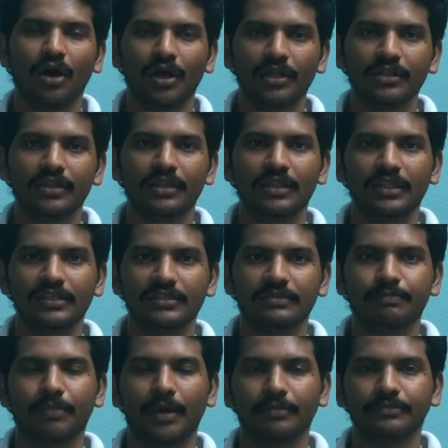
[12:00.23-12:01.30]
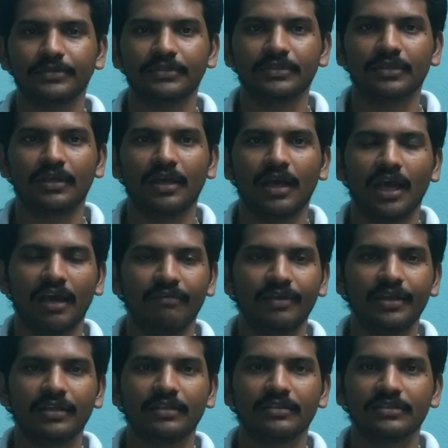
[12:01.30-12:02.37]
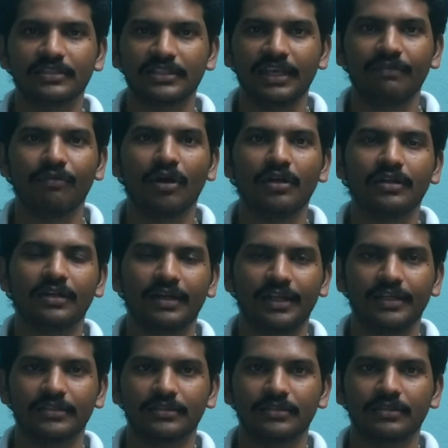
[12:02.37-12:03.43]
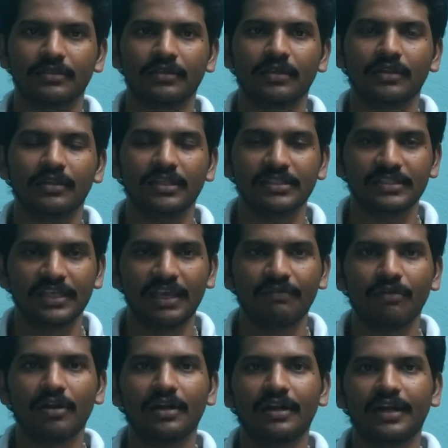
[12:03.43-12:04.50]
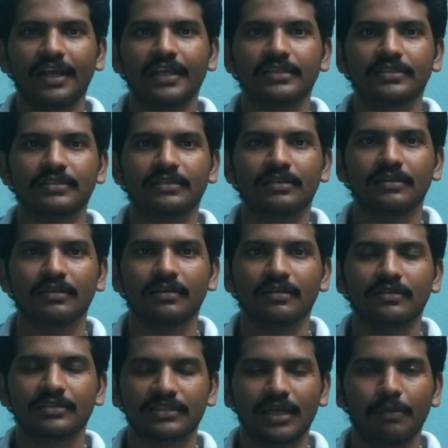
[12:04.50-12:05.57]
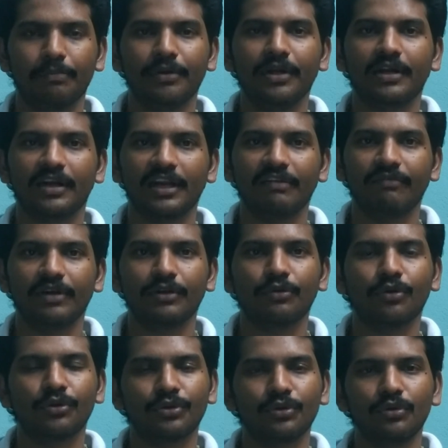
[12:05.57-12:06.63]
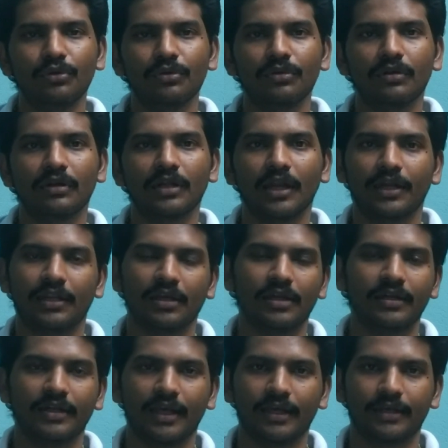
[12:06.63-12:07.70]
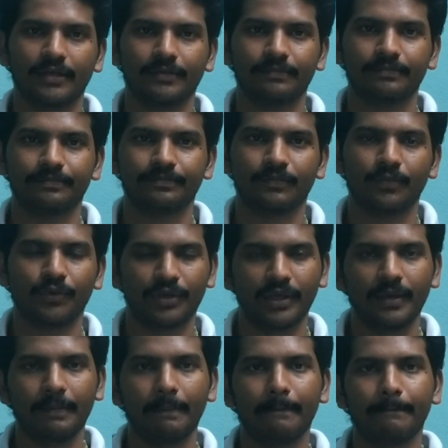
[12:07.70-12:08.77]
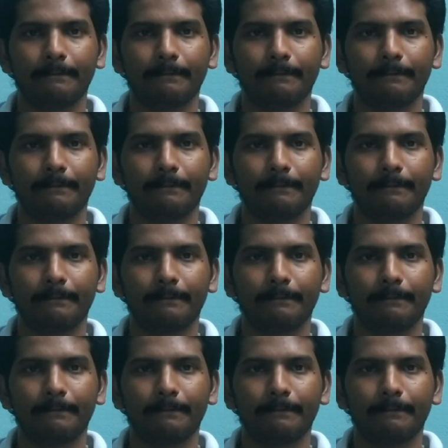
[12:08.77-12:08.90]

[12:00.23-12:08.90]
All these pumps having save all trays. This save all trays scupper drain will go to dirty oil tank. Okay.